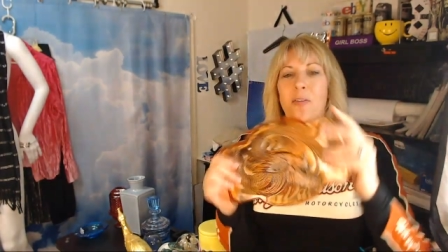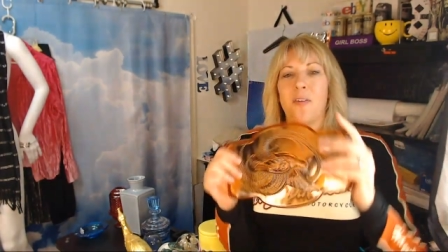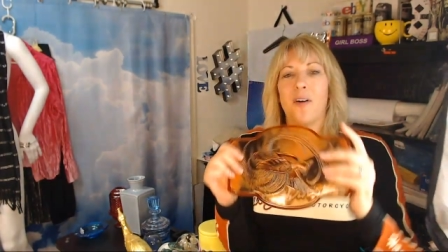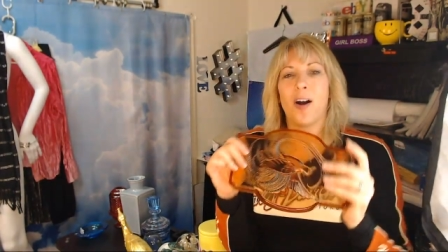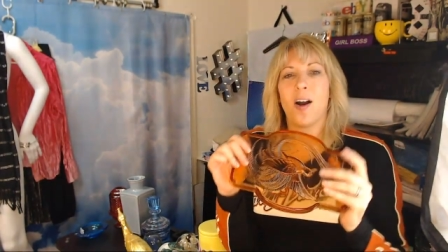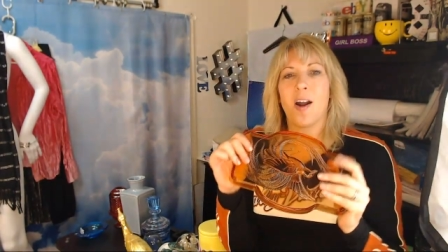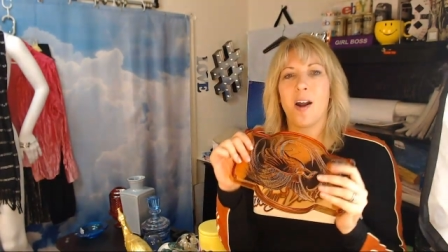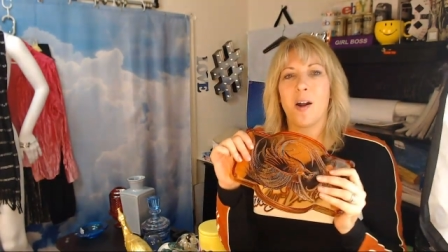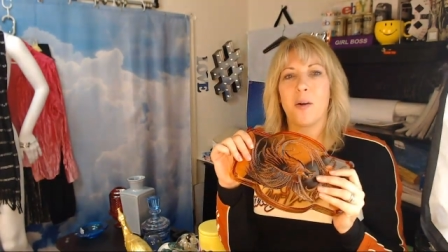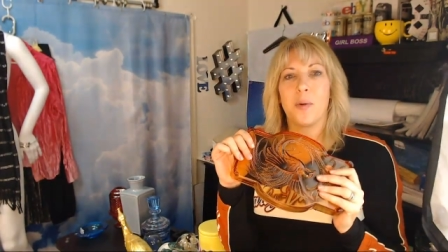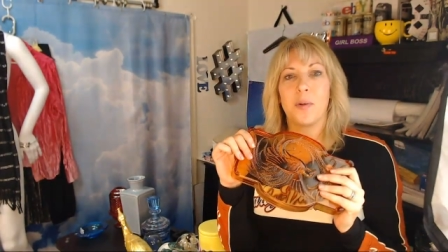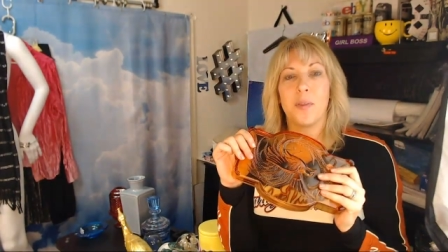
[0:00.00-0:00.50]

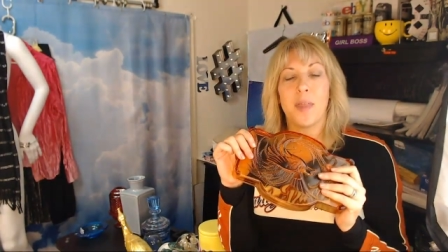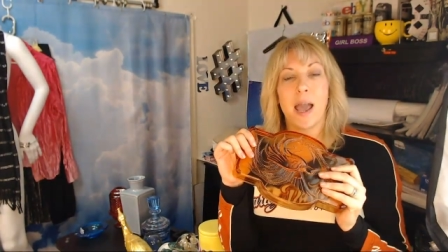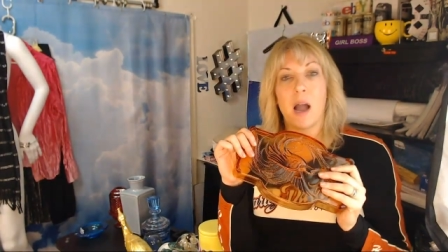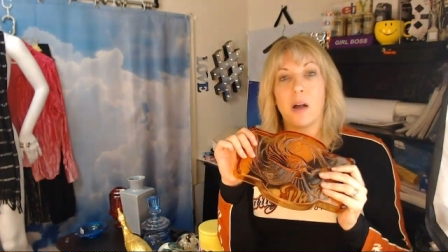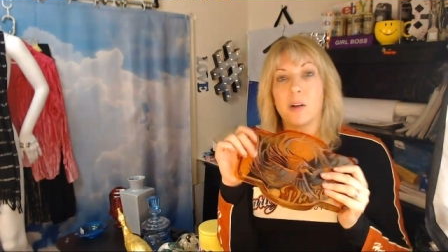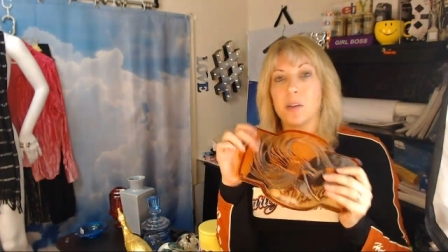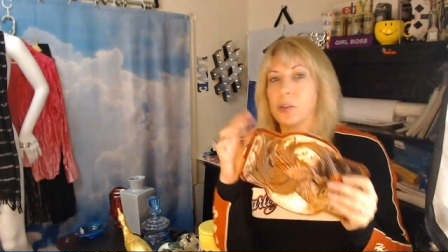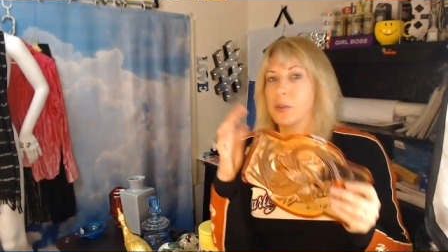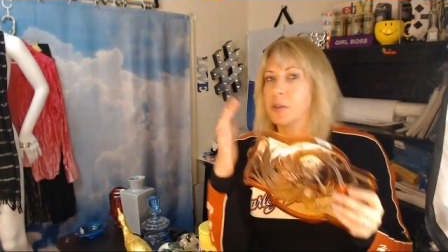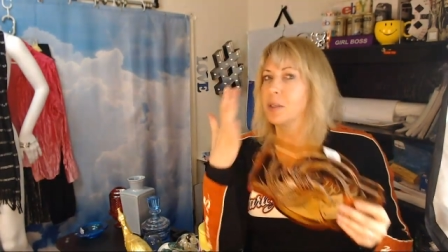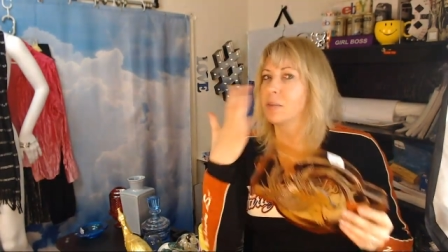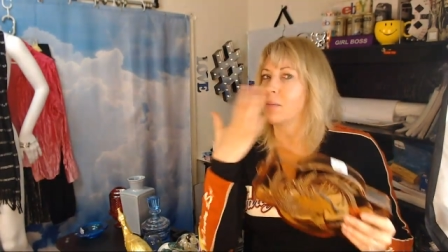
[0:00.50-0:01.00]
far
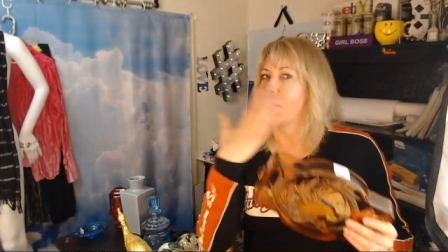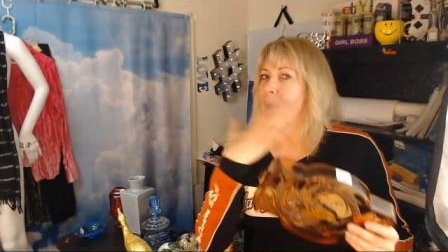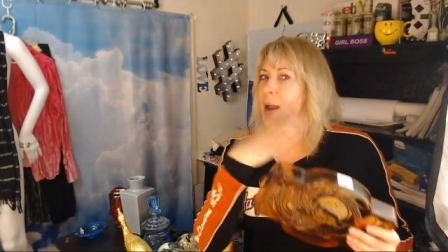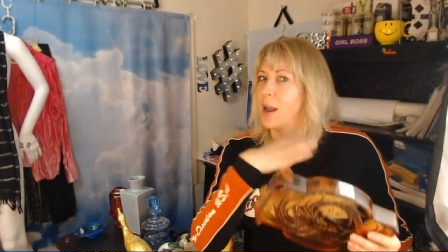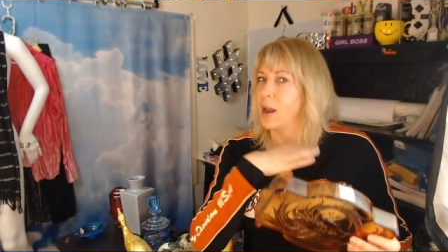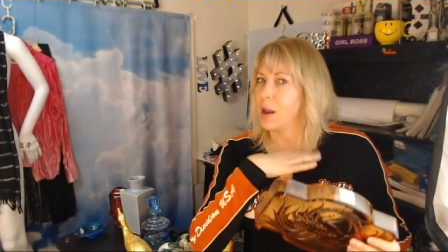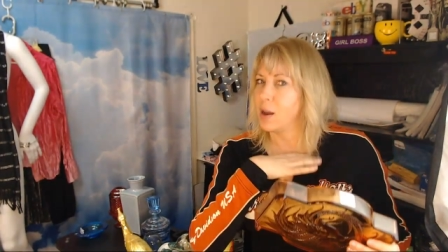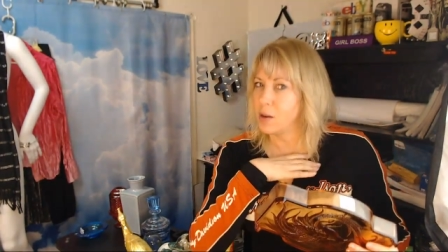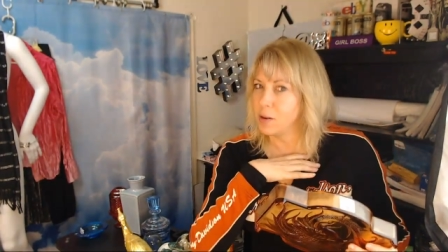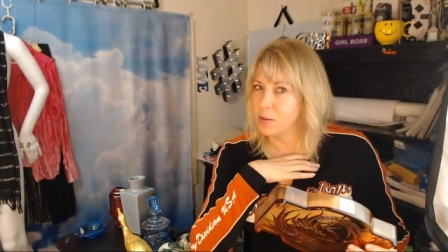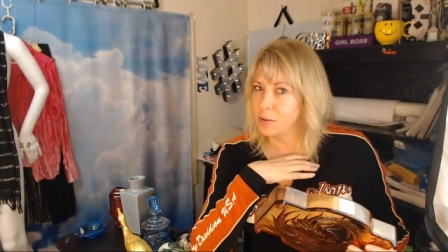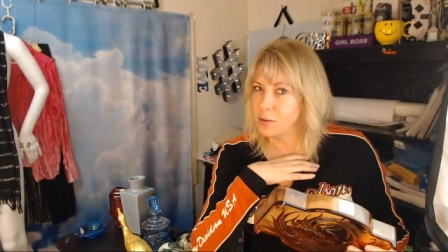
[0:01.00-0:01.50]
without doing my
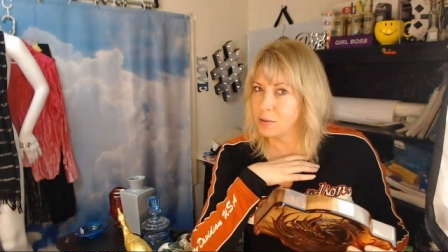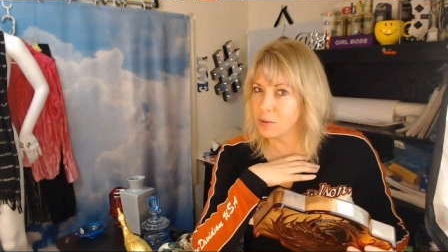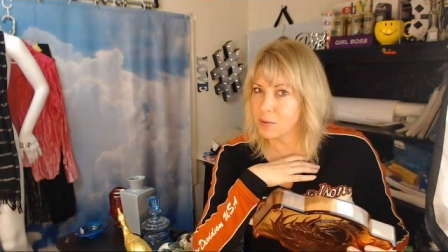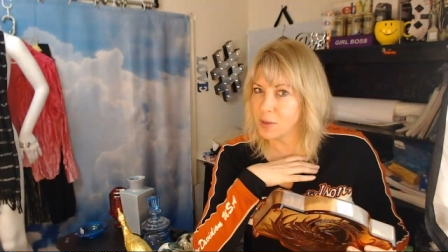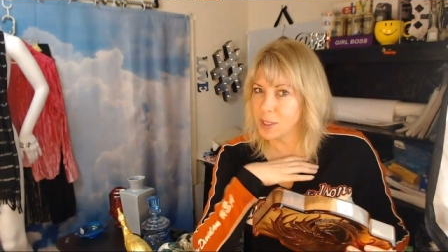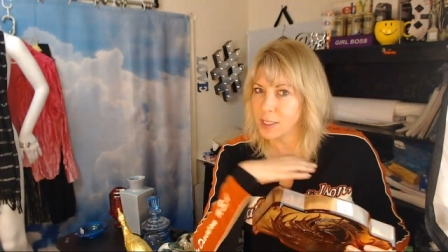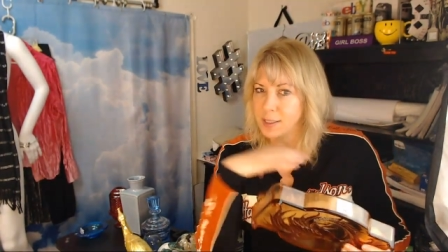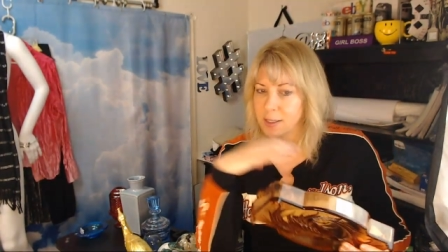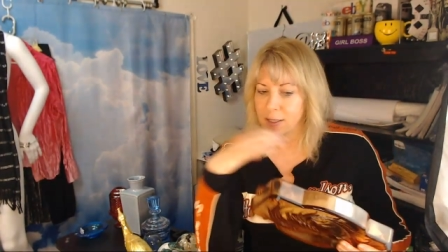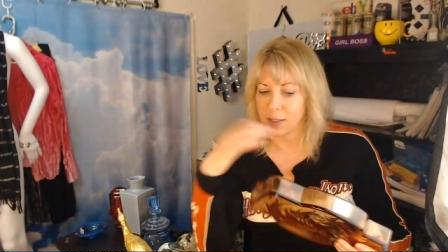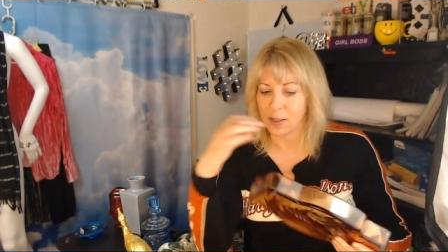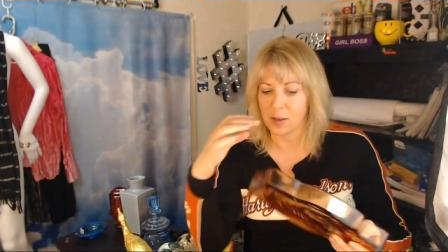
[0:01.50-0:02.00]
own
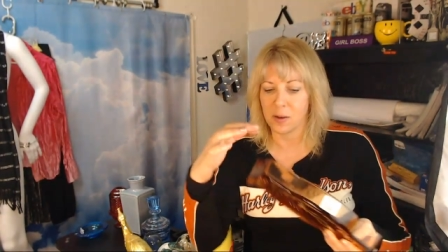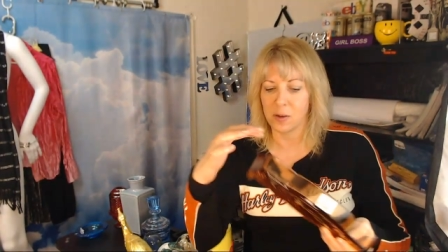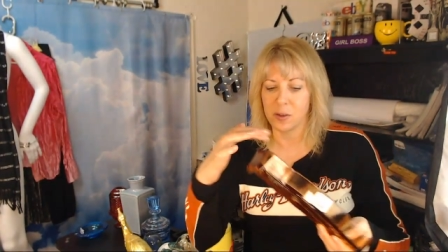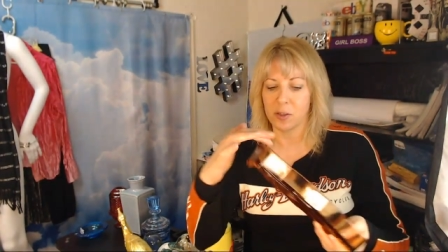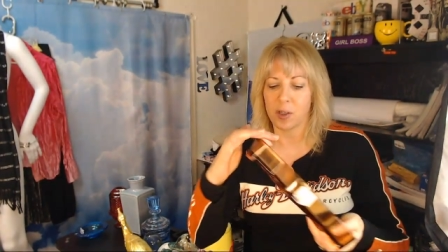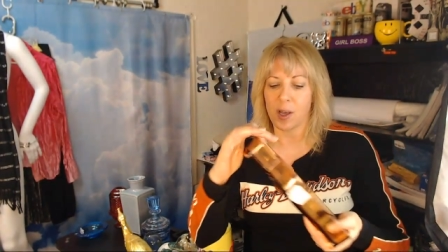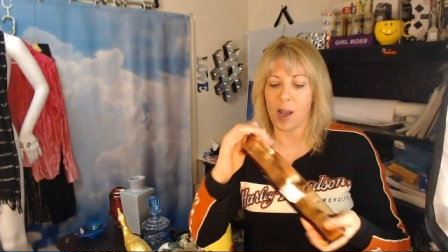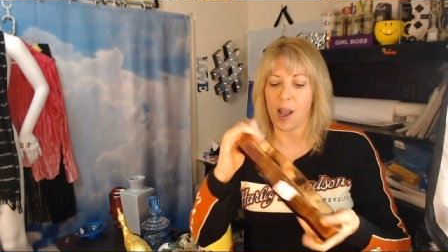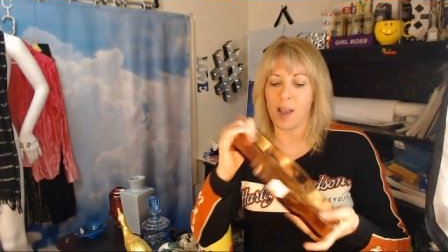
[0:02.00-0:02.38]
research.